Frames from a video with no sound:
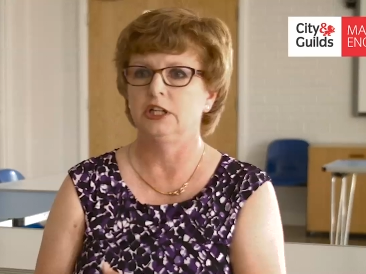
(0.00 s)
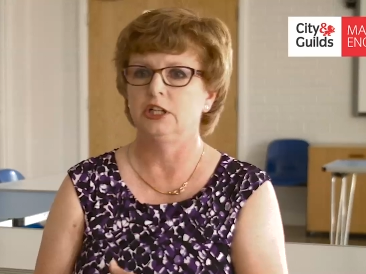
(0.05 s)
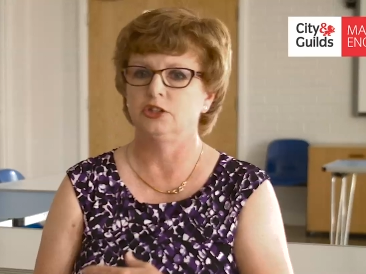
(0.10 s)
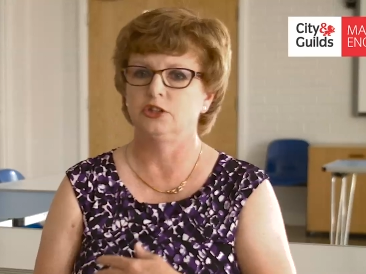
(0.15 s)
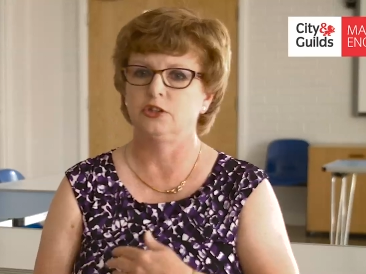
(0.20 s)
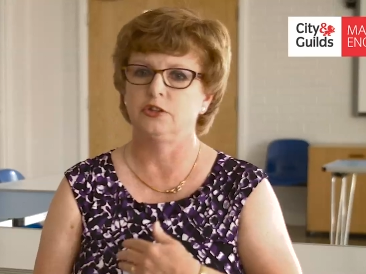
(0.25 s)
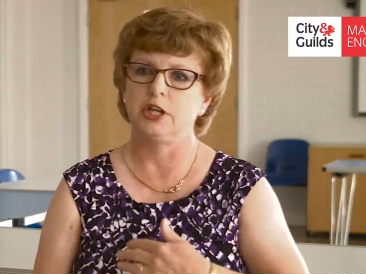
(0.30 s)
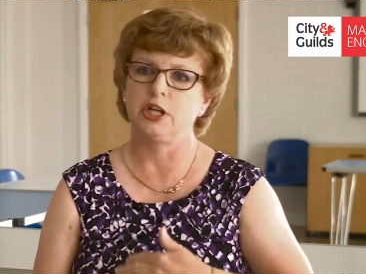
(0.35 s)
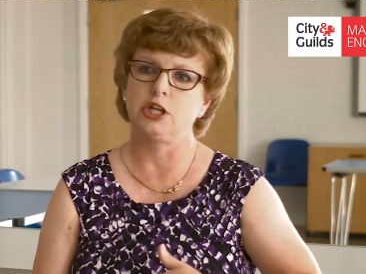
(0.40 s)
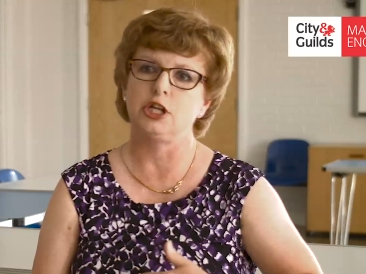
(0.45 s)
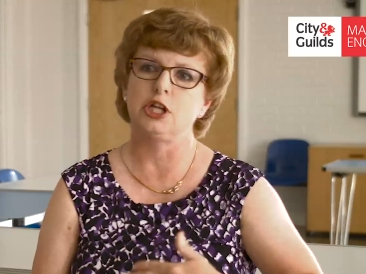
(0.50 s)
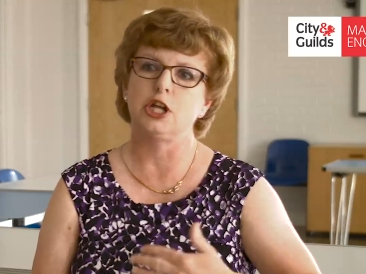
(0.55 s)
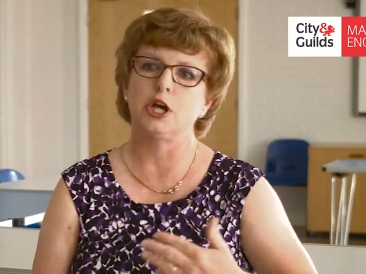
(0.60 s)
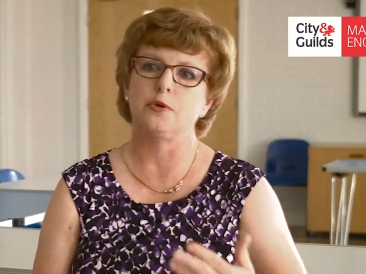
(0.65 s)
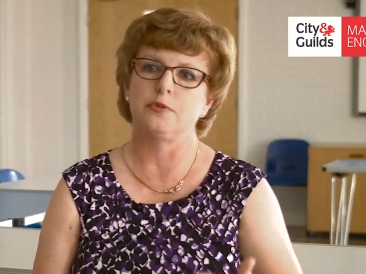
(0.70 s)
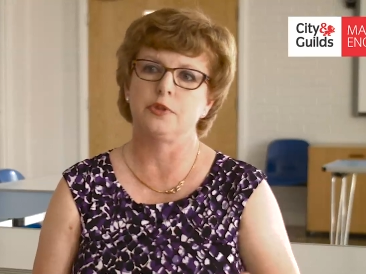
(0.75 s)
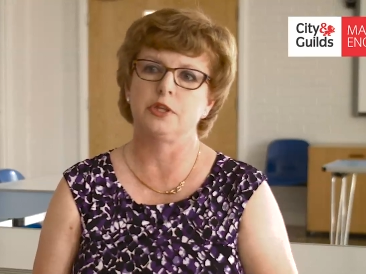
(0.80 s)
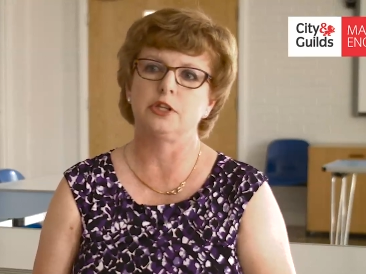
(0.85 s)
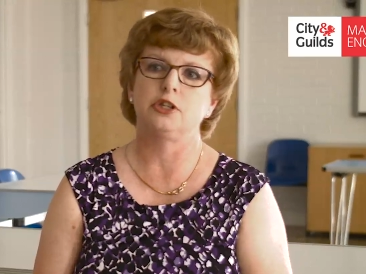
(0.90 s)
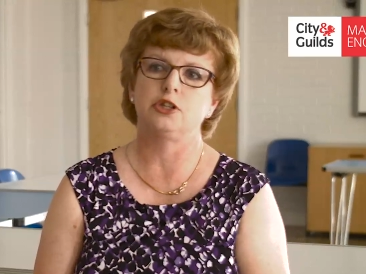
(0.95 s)
so they
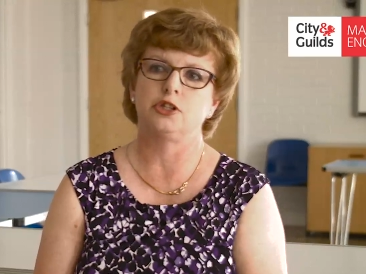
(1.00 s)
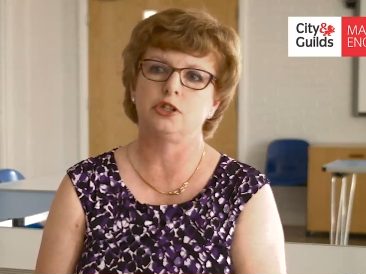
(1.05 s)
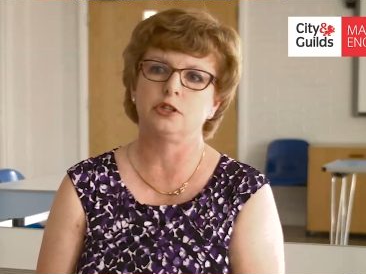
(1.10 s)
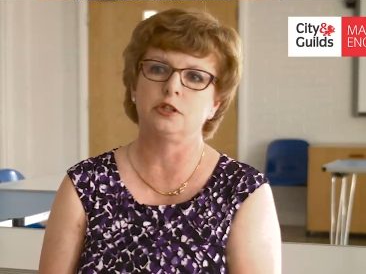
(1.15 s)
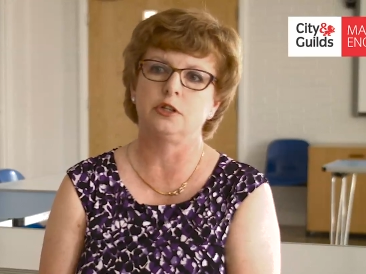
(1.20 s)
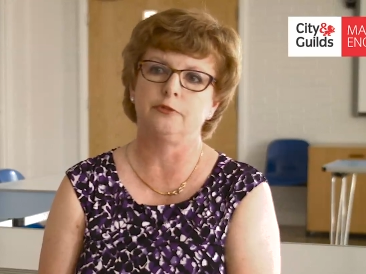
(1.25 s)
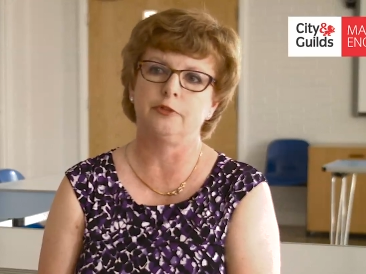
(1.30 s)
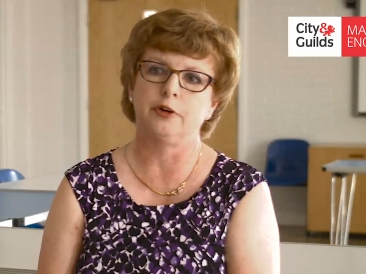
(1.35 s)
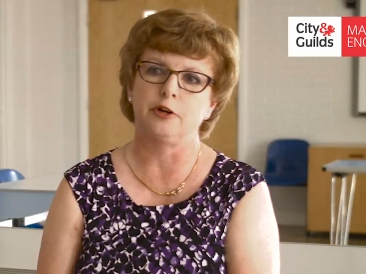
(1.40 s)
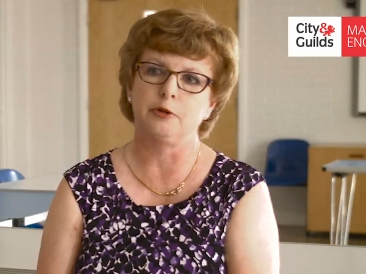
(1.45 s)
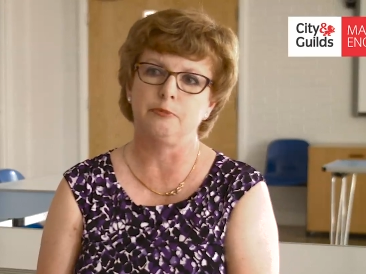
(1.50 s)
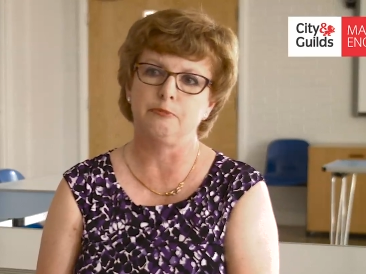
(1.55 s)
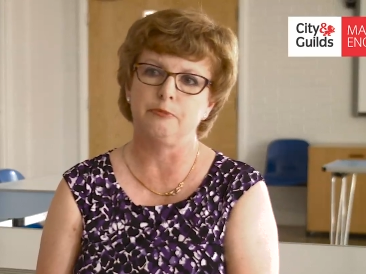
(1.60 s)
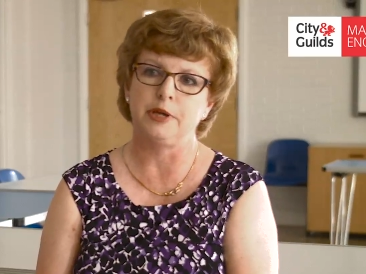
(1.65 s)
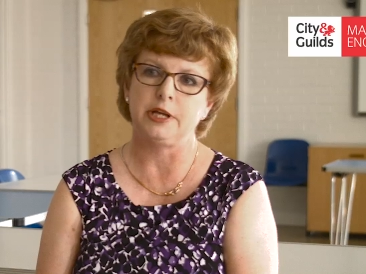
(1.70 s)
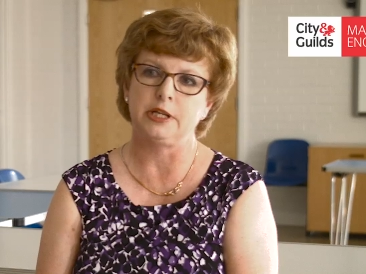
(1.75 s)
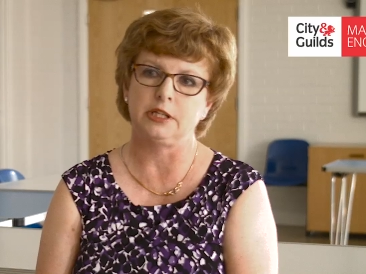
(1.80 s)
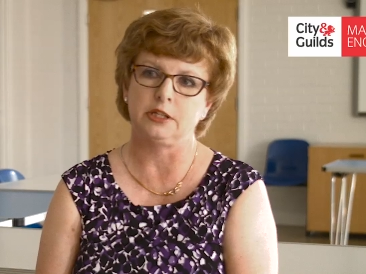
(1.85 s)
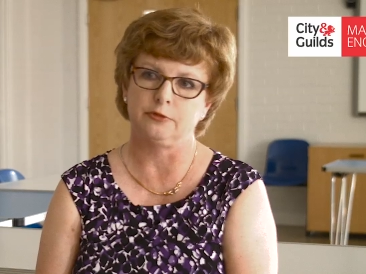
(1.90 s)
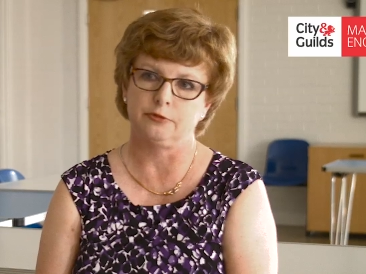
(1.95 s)
know that they're doing a very
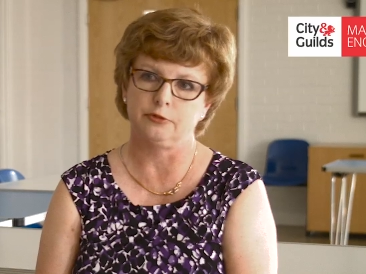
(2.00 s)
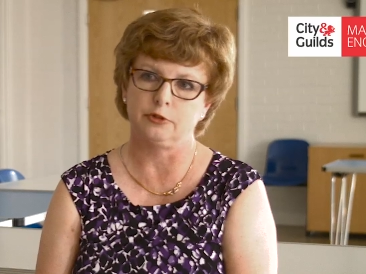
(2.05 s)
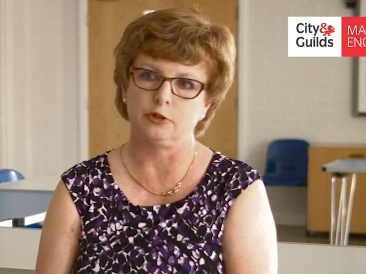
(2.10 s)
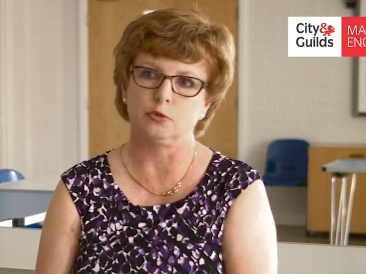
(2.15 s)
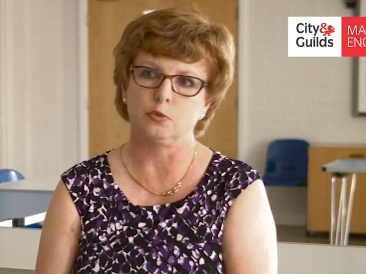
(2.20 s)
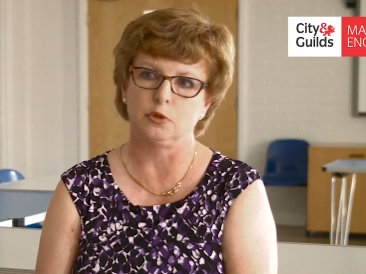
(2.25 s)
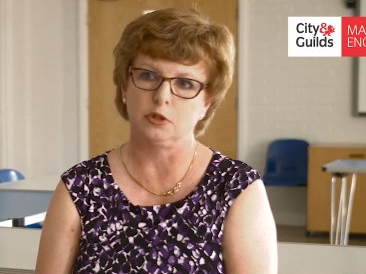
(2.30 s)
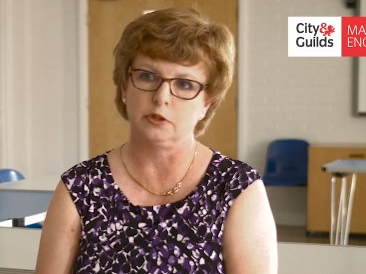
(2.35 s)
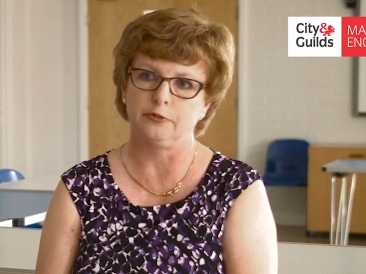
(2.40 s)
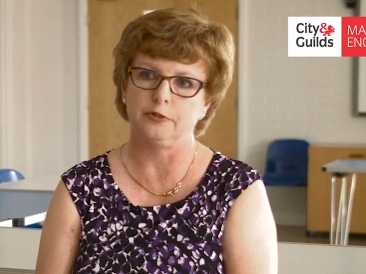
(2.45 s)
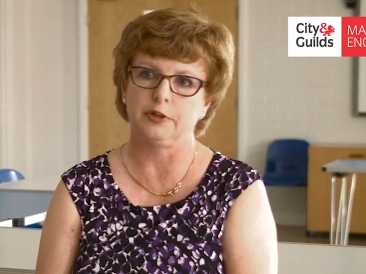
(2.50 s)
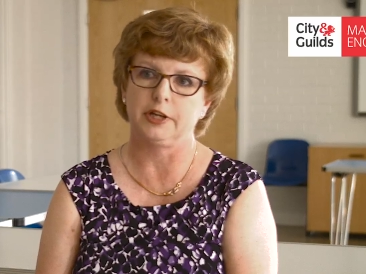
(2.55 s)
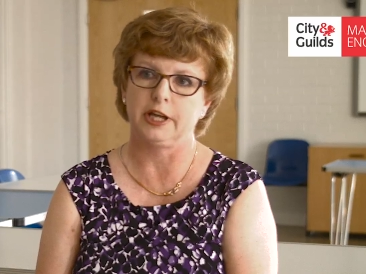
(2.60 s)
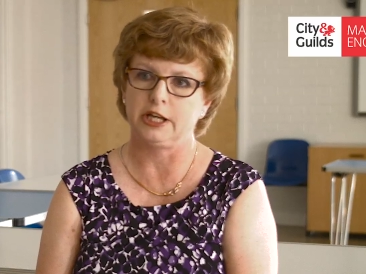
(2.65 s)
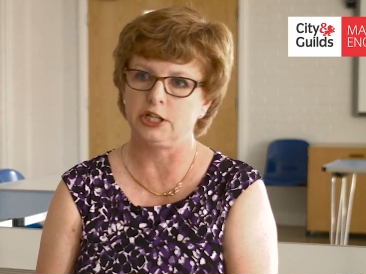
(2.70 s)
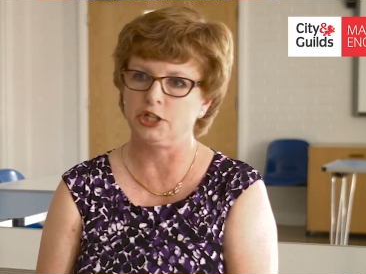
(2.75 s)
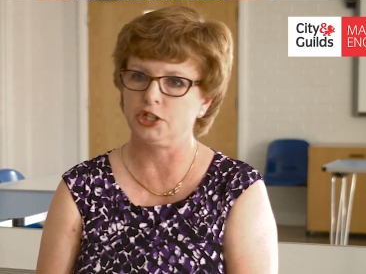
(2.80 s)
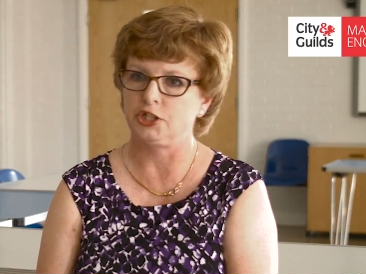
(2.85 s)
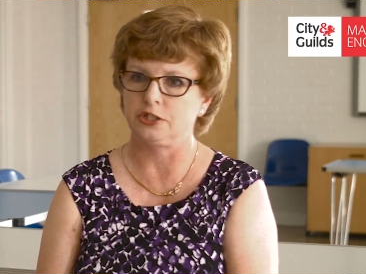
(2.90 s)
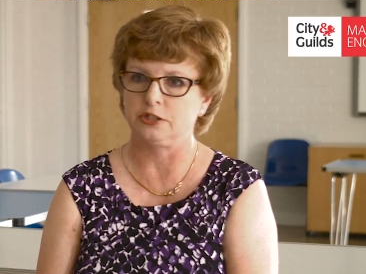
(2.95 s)
meaningful
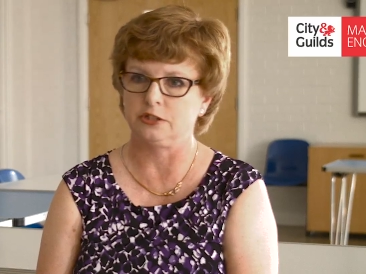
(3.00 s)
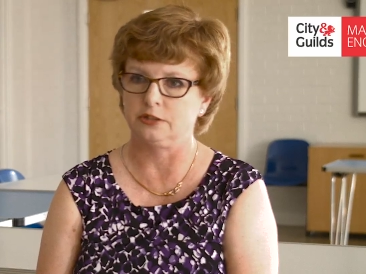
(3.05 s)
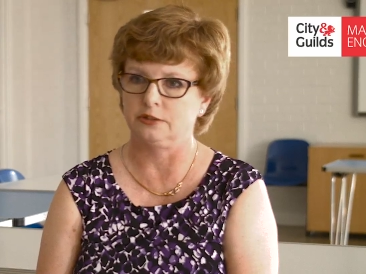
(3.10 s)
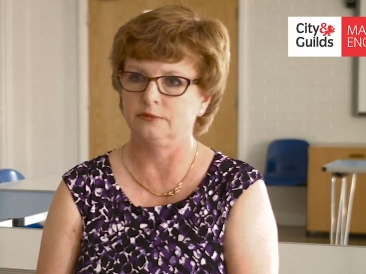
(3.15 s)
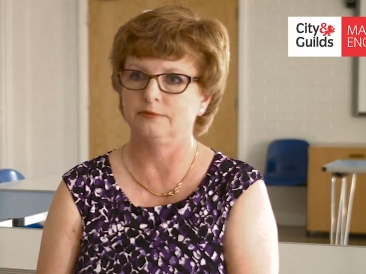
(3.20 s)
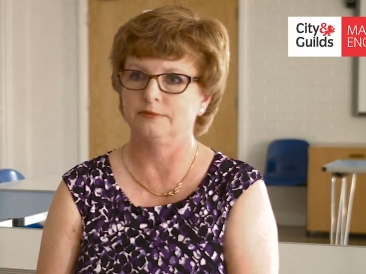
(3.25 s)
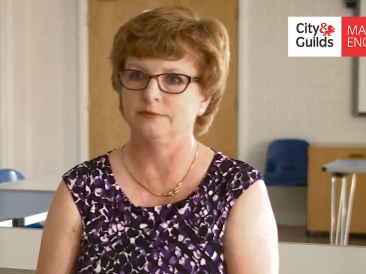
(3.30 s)
qualification.